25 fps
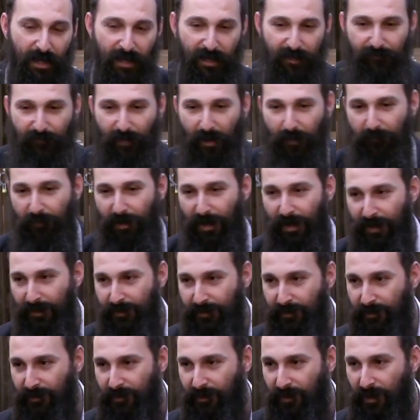If I'm
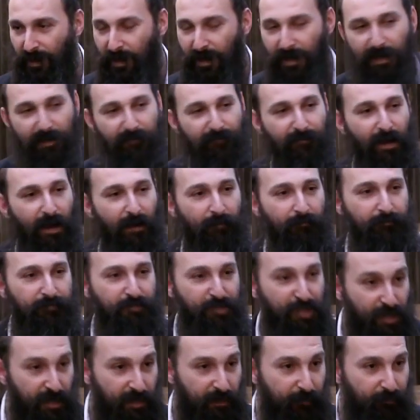lazy, if I'm
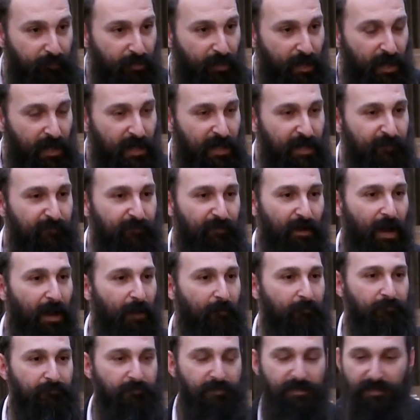cheap, if
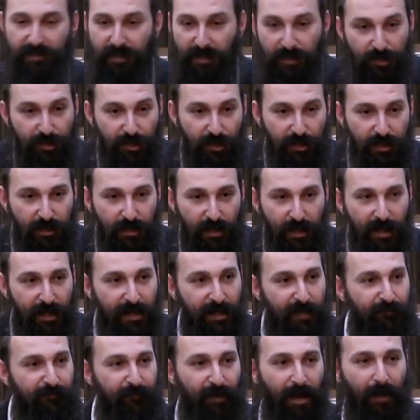I'm stingy,
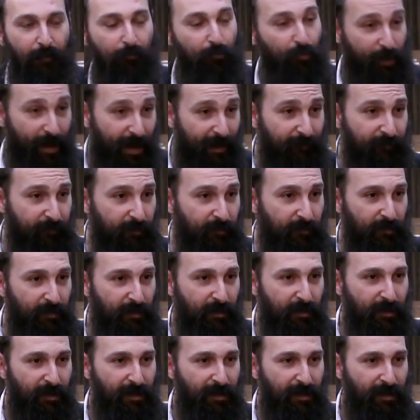if I'm whatever,